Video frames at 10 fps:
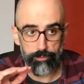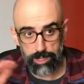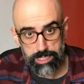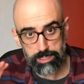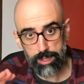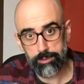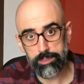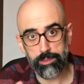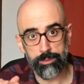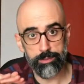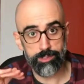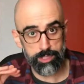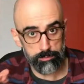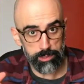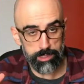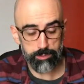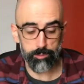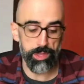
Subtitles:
First I'm going to talk about cymbals.